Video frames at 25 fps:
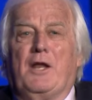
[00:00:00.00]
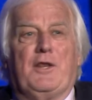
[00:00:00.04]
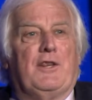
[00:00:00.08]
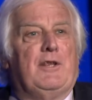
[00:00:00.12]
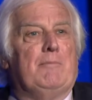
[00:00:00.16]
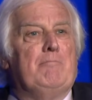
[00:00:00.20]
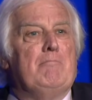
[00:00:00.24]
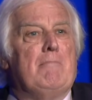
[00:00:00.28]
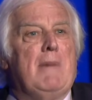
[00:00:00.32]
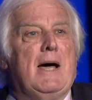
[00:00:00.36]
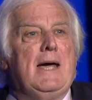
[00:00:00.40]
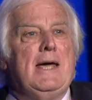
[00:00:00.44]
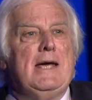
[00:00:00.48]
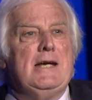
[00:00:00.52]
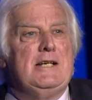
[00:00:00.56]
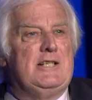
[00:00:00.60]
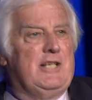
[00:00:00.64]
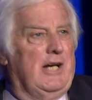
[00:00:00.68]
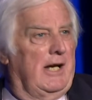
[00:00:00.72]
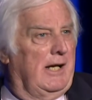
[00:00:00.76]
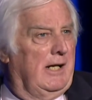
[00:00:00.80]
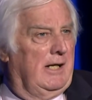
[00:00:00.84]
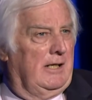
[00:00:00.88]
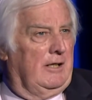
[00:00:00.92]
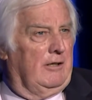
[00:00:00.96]

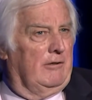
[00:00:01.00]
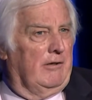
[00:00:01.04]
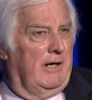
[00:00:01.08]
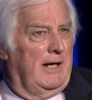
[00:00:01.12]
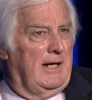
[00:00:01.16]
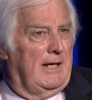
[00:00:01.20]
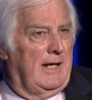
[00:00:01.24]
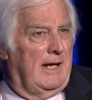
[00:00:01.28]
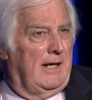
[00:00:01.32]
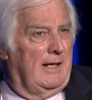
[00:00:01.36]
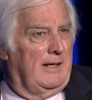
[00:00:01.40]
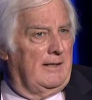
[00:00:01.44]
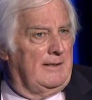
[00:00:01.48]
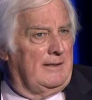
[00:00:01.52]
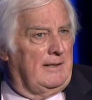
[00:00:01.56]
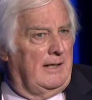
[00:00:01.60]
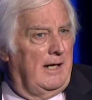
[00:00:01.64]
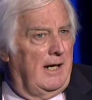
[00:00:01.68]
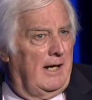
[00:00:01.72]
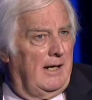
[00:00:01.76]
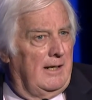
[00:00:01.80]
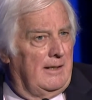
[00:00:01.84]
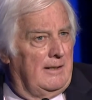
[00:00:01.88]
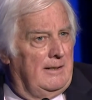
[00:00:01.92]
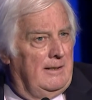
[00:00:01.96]
major greenhouse
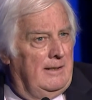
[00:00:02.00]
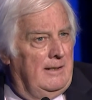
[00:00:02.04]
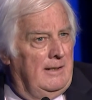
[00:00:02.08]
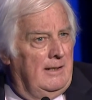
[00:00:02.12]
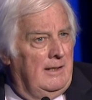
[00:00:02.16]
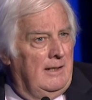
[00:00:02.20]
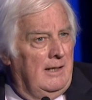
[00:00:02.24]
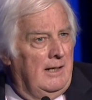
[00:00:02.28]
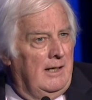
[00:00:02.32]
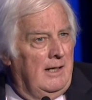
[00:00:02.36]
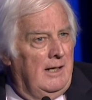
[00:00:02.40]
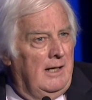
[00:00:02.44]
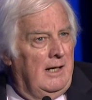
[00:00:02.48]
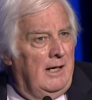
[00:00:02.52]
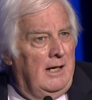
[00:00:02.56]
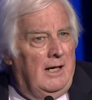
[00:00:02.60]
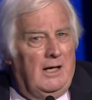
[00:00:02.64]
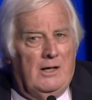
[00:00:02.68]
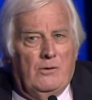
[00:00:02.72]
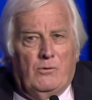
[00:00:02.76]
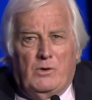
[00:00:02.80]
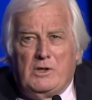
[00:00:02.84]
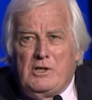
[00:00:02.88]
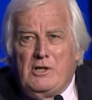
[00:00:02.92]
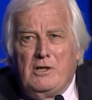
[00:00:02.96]
gas,
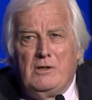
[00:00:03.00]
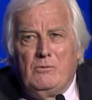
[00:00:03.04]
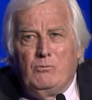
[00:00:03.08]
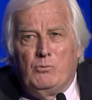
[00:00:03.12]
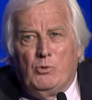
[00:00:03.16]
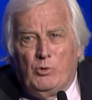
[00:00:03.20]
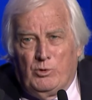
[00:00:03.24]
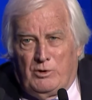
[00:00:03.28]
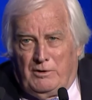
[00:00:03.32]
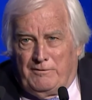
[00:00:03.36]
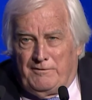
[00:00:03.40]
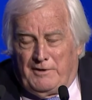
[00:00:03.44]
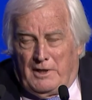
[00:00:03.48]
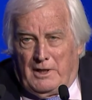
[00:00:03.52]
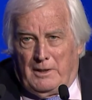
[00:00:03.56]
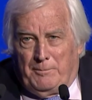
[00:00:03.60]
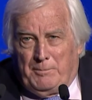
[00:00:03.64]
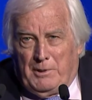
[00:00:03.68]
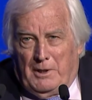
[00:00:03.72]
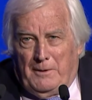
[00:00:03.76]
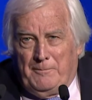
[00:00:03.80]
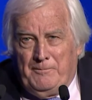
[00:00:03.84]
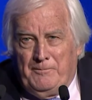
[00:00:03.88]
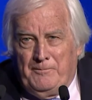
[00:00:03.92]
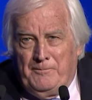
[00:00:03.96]
which is water
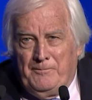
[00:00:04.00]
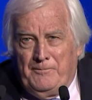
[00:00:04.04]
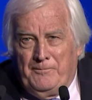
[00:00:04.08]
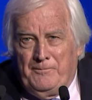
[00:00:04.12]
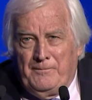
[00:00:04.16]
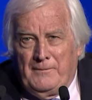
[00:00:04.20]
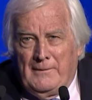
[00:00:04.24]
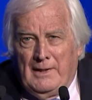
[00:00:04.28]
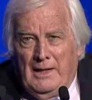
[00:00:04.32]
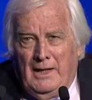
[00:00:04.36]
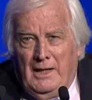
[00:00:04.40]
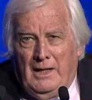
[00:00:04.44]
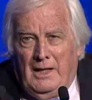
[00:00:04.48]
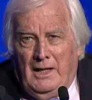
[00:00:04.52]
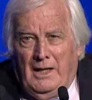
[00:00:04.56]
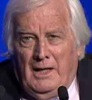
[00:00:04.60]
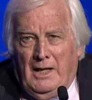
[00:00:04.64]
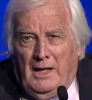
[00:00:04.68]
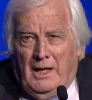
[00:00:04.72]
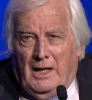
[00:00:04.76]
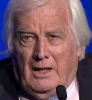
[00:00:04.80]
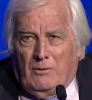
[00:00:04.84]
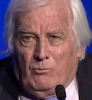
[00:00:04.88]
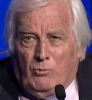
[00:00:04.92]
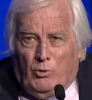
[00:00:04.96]
vapour.
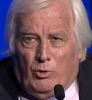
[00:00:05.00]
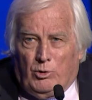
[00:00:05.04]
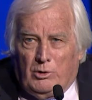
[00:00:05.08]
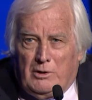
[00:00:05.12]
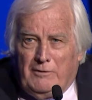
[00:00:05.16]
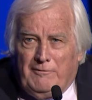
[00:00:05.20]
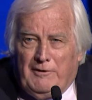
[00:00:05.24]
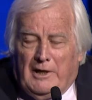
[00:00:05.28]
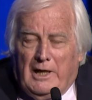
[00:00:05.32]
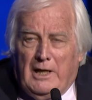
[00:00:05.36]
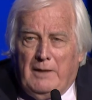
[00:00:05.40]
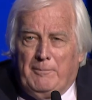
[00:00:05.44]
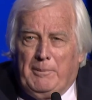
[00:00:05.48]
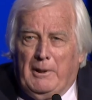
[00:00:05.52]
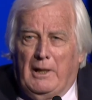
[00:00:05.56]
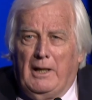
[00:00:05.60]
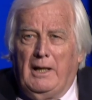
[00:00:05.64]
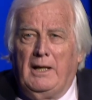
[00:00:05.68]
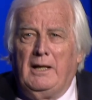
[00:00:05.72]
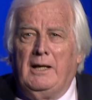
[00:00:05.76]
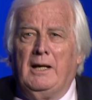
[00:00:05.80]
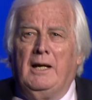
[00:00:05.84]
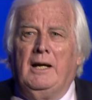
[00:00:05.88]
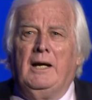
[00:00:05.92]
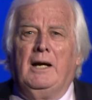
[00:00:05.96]
And water vapour
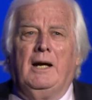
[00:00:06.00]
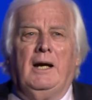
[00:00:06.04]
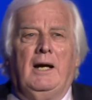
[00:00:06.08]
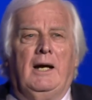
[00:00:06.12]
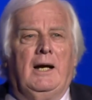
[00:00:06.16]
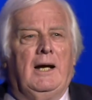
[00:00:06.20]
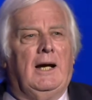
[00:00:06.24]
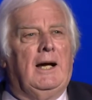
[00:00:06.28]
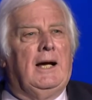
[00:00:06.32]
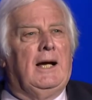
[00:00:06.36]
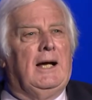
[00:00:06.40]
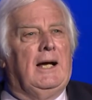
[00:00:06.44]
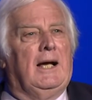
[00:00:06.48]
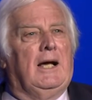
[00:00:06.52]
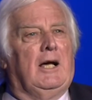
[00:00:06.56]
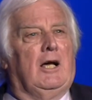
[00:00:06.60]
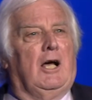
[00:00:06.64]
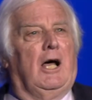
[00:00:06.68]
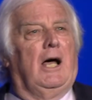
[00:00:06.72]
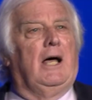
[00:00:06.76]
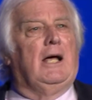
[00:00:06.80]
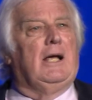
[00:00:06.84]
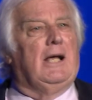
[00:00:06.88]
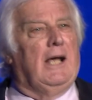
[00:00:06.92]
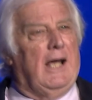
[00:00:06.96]

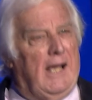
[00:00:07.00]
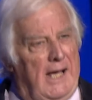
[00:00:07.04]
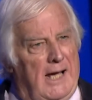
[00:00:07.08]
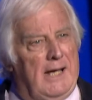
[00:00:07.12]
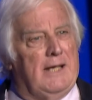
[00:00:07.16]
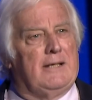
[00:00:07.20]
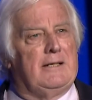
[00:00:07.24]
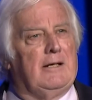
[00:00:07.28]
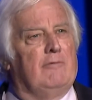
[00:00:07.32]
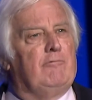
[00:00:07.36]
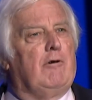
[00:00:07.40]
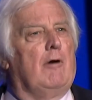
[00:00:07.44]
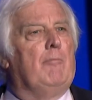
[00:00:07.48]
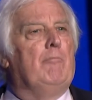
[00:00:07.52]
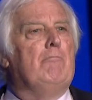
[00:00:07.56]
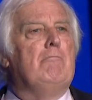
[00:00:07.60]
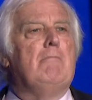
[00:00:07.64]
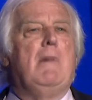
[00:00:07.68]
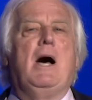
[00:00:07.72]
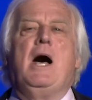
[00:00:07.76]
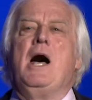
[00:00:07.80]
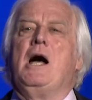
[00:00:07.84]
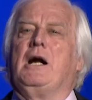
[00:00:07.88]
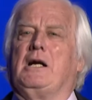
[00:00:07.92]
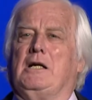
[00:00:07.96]
has a
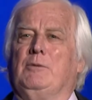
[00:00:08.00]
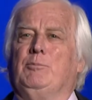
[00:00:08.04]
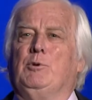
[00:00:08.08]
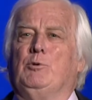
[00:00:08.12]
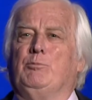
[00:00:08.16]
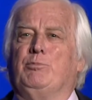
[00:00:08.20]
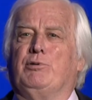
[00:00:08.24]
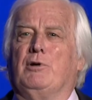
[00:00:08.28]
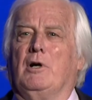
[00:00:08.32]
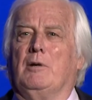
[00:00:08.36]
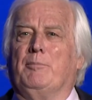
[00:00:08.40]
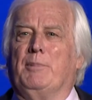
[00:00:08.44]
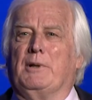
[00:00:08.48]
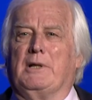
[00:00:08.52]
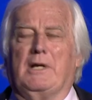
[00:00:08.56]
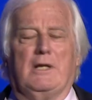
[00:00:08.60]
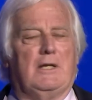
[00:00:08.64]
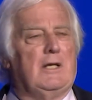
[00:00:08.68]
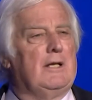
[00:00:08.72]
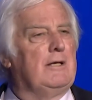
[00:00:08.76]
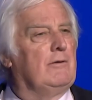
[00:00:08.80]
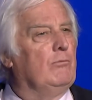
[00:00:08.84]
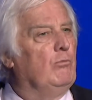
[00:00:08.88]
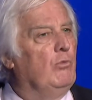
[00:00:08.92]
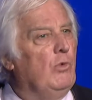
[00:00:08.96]
remarkable property,
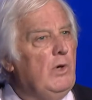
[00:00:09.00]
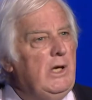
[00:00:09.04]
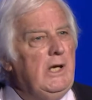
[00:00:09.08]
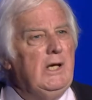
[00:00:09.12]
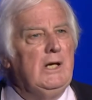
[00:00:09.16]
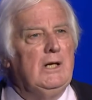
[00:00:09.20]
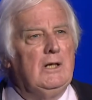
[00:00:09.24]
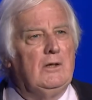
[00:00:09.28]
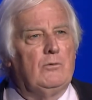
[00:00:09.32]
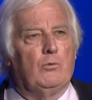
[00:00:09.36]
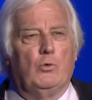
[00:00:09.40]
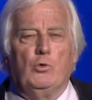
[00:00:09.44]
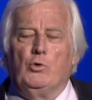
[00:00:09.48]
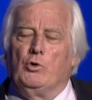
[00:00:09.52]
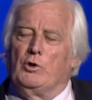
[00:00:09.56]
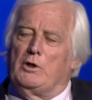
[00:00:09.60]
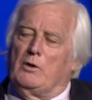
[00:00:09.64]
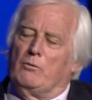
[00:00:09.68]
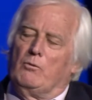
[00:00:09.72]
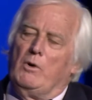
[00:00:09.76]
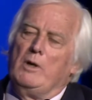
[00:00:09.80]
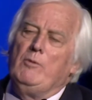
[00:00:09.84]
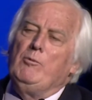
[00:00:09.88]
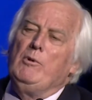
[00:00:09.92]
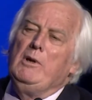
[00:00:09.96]
this weird water.
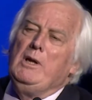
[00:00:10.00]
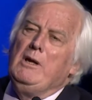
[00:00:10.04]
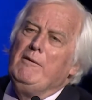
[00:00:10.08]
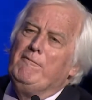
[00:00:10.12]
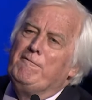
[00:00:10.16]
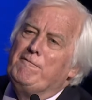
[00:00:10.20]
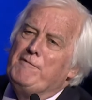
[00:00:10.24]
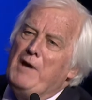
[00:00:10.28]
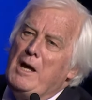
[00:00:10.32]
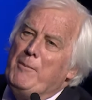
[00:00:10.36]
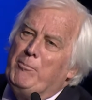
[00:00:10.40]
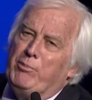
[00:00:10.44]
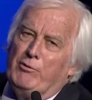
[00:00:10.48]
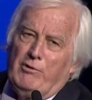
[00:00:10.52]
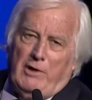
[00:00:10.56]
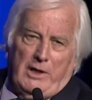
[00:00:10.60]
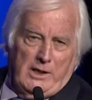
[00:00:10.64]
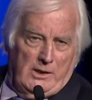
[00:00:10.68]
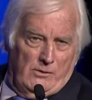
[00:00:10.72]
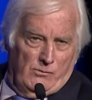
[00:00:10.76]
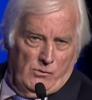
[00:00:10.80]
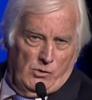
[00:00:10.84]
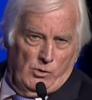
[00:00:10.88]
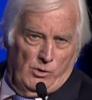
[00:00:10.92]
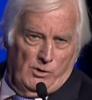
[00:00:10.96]
When we
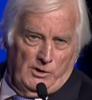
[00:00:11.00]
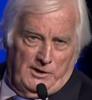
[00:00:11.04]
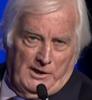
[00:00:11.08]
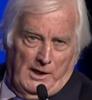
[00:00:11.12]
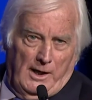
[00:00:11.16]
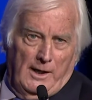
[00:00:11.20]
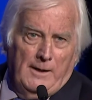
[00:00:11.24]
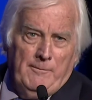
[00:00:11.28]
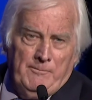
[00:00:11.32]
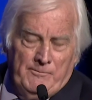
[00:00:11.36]
evaporate water,